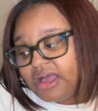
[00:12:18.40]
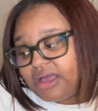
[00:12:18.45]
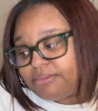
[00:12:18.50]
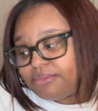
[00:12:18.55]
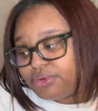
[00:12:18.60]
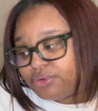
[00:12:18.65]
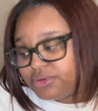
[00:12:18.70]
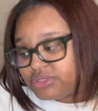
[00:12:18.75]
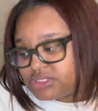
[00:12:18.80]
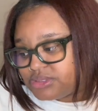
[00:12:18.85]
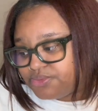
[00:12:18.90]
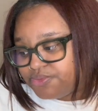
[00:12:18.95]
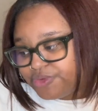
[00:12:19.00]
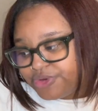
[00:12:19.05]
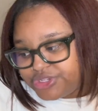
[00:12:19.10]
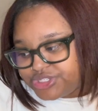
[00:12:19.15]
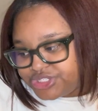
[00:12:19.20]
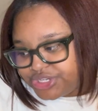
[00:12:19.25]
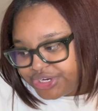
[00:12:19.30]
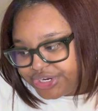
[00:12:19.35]
doing some
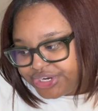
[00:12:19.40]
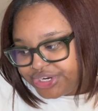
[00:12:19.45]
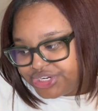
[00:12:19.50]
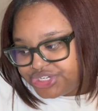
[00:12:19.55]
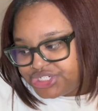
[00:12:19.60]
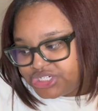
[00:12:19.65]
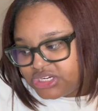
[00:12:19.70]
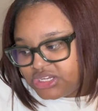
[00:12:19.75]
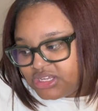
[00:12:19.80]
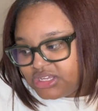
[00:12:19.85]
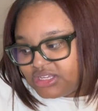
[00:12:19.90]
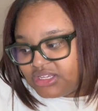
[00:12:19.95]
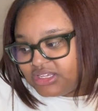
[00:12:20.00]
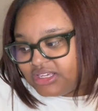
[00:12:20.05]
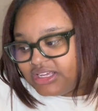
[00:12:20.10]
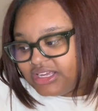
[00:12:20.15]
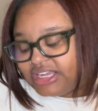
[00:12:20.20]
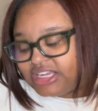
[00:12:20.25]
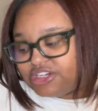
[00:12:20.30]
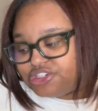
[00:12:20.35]
research,
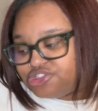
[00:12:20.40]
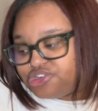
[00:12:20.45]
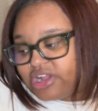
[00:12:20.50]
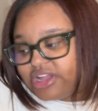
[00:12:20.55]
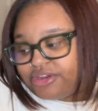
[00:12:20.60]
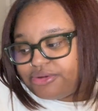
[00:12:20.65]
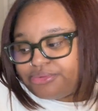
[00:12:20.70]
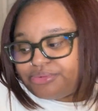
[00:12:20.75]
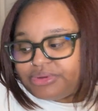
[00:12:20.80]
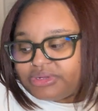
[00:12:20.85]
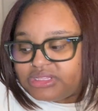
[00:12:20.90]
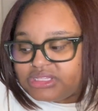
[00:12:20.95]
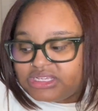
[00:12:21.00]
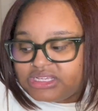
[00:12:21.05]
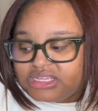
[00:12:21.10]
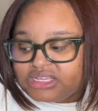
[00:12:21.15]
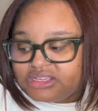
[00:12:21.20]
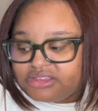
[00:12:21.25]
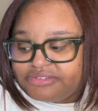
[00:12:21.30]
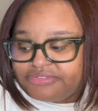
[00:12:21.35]
and trying to
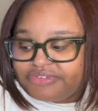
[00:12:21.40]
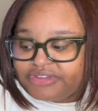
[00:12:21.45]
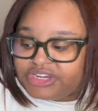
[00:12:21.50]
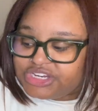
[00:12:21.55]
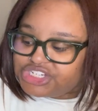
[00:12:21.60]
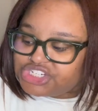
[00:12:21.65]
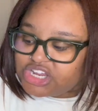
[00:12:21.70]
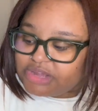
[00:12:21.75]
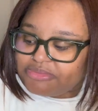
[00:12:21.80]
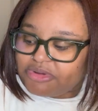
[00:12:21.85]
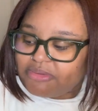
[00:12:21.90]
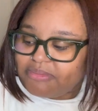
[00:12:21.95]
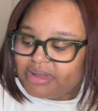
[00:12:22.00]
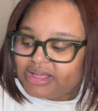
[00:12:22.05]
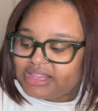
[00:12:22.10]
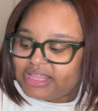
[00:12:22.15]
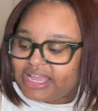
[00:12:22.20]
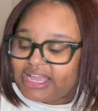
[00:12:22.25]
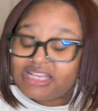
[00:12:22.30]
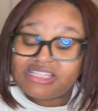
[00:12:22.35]
really finish up on my
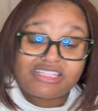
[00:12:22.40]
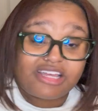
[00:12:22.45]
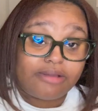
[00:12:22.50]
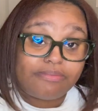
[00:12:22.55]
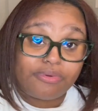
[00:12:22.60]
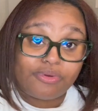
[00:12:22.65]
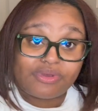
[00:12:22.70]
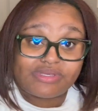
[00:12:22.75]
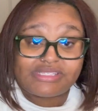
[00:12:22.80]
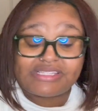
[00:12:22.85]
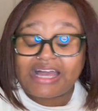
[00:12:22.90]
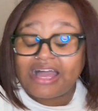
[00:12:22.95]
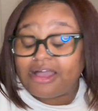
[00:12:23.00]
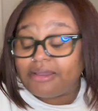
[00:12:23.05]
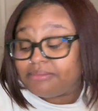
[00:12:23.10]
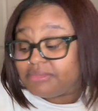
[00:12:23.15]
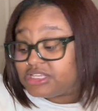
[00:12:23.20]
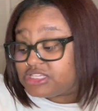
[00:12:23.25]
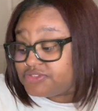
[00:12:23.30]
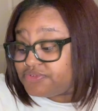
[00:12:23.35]
last couple
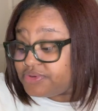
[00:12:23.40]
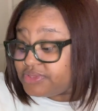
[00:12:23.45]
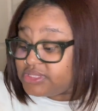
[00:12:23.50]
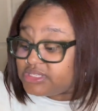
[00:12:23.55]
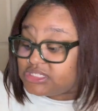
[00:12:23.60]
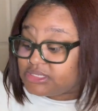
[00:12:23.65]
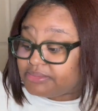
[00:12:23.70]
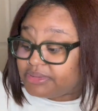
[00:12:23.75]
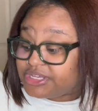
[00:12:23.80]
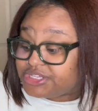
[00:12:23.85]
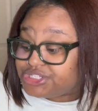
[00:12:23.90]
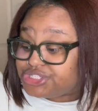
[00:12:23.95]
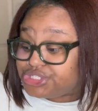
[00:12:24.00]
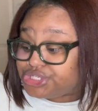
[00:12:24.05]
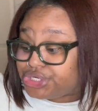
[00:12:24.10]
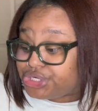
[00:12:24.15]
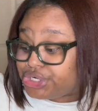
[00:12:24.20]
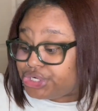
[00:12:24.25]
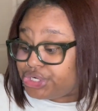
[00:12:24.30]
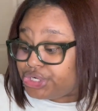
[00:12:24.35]
assignments for the
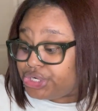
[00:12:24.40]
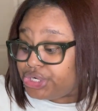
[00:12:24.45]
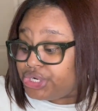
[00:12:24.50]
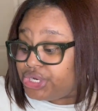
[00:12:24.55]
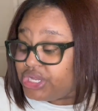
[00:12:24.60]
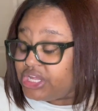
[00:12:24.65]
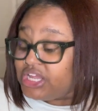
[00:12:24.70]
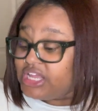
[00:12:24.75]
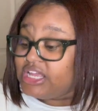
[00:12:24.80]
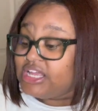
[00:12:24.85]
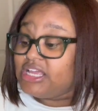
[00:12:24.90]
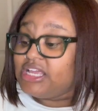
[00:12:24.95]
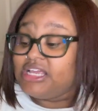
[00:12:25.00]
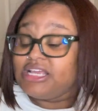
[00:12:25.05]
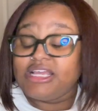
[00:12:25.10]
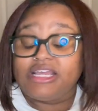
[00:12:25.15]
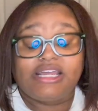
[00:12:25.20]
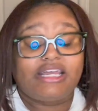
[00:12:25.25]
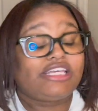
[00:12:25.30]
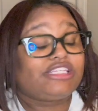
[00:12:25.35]
semester.
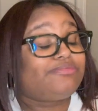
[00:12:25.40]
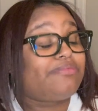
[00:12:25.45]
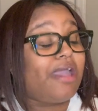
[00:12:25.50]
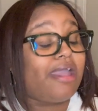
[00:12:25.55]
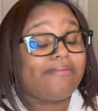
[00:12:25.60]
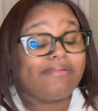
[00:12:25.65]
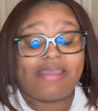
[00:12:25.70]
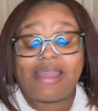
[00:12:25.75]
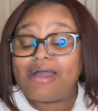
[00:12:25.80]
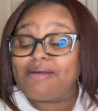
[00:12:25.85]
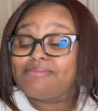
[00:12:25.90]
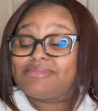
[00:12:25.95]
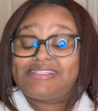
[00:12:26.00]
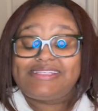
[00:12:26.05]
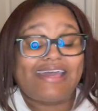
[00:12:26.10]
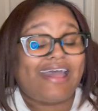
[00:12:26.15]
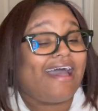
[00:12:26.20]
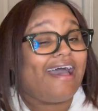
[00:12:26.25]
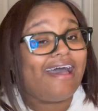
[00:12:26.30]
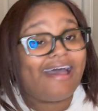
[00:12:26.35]
Cause baby, I'm
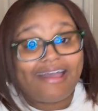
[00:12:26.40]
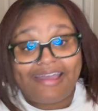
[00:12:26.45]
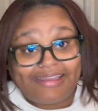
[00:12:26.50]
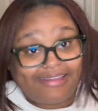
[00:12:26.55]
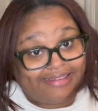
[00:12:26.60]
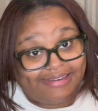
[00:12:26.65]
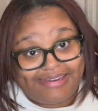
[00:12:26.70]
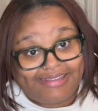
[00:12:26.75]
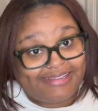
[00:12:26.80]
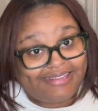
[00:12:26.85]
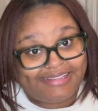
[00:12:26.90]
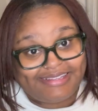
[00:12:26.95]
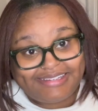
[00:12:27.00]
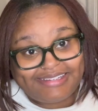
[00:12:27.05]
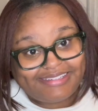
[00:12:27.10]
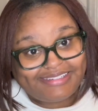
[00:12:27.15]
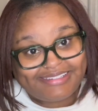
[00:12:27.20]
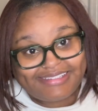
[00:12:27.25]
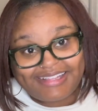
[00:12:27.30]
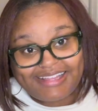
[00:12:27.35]
tired,
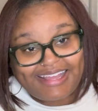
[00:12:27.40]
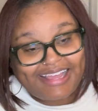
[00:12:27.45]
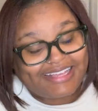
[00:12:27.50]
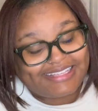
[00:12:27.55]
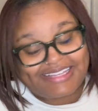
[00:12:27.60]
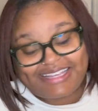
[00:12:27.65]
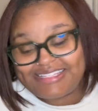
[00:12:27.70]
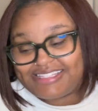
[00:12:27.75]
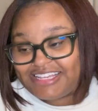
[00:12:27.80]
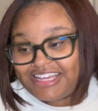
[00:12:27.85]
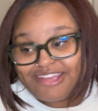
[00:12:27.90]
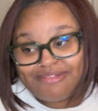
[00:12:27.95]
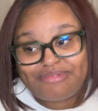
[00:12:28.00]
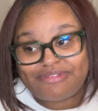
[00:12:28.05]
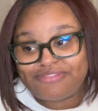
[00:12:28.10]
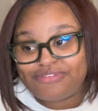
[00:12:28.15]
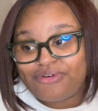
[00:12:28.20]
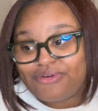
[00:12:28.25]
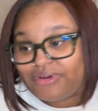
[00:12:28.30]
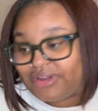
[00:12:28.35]
as I said
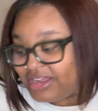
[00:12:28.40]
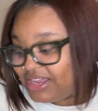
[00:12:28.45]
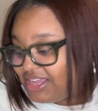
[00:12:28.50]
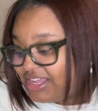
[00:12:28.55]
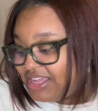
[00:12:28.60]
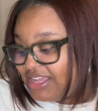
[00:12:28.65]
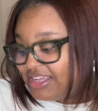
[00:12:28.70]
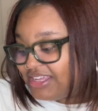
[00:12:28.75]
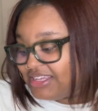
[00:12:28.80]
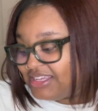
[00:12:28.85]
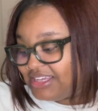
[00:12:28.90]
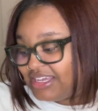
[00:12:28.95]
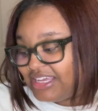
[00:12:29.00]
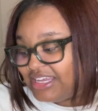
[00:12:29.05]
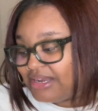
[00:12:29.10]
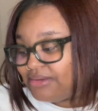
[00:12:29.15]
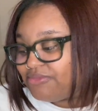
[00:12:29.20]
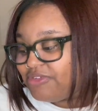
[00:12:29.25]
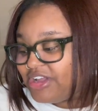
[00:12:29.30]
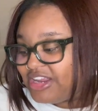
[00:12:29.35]
before,
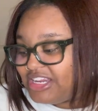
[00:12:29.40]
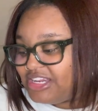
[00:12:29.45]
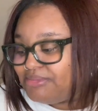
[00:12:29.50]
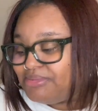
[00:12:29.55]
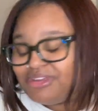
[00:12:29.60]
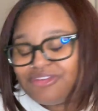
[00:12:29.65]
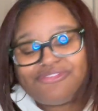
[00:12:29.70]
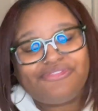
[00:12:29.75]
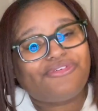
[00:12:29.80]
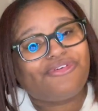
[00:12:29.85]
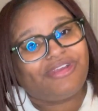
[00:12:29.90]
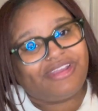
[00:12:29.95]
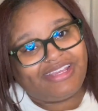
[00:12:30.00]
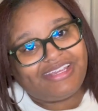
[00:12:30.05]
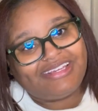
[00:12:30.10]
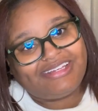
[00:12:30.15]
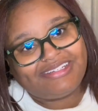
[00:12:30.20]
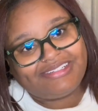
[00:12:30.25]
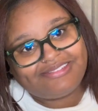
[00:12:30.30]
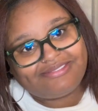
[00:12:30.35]
and I'm ready to be free.
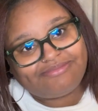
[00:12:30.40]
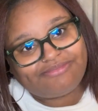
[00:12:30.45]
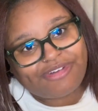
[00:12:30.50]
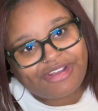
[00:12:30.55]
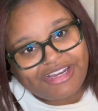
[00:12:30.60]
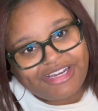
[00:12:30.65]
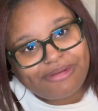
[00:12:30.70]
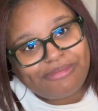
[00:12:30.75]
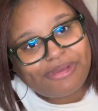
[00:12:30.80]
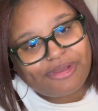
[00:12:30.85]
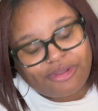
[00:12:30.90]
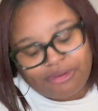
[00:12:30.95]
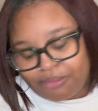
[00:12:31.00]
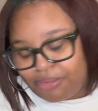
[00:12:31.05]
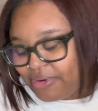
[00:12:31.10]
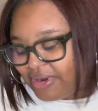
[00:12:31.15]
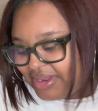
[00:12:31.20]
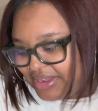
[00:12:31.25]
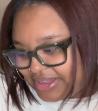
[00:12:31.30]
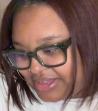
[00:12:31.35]
I'm ready to be on a
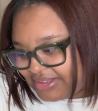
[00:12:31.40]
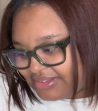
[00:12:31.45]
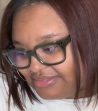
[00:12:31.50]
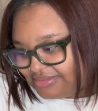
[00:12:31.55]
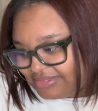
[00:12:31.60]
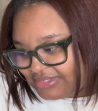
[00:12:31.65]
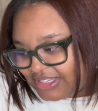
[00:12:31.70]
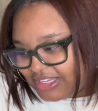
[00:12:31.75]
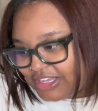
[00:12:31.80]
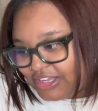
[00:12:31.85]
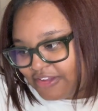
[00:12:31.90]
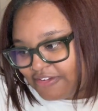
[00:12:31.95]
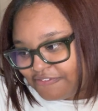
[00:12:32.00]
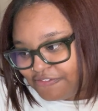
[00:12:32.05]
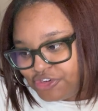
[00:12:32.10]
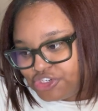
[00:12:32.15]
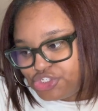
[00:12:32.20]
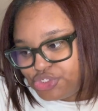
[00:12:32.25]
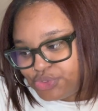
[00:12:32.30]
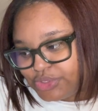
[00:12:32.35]
break,
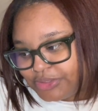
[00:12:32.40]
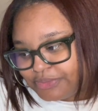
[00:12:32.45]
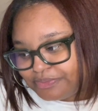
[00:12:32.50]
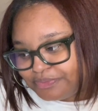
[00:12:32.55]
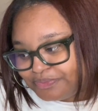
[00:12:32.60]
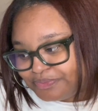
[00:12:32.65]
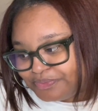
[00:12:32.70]
for sure.